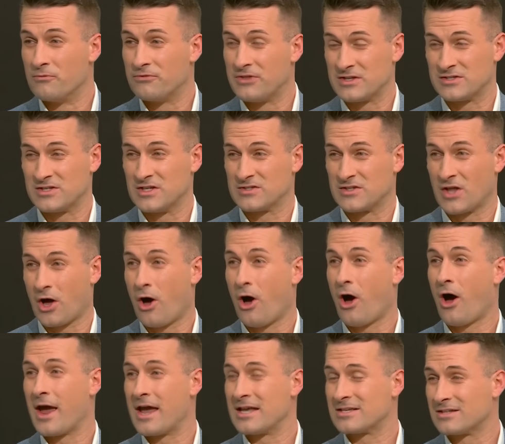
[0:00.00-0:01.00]
This is the
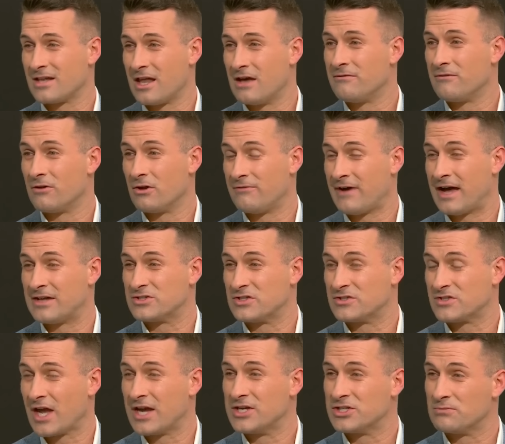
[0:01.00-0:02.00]
highest level of
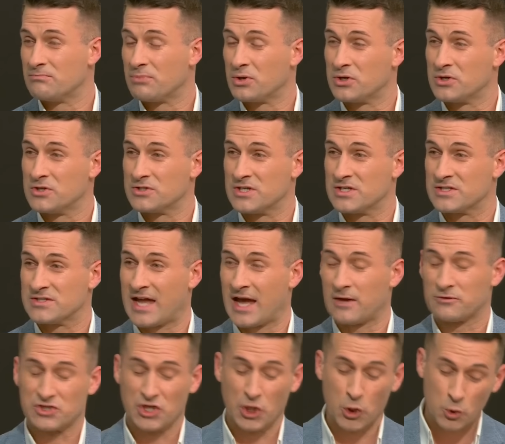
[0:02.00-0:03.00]
agitation because it's now
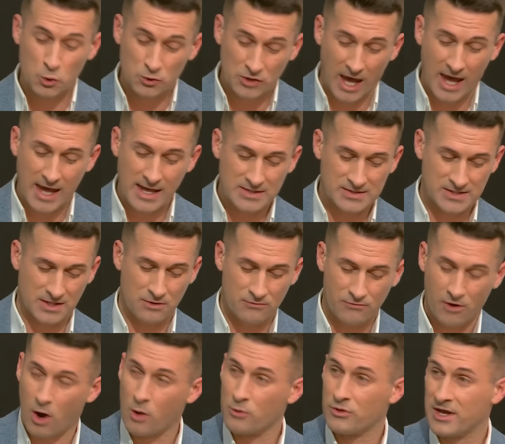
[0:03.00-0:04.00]
2 days in a
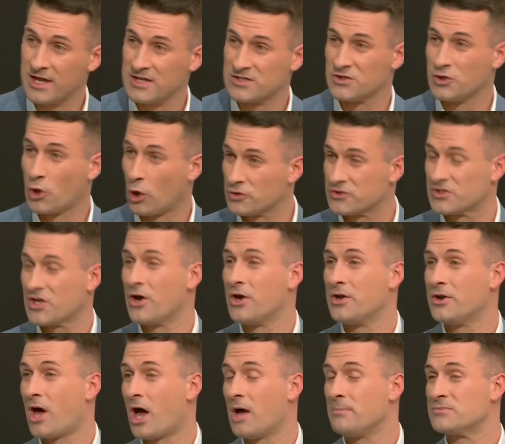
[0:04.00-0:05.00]
row that he's not
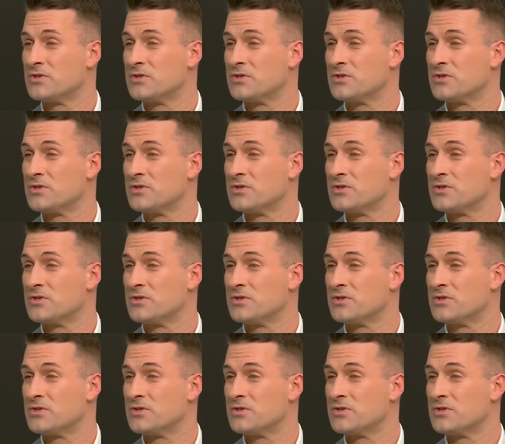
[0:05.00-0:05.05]
turned up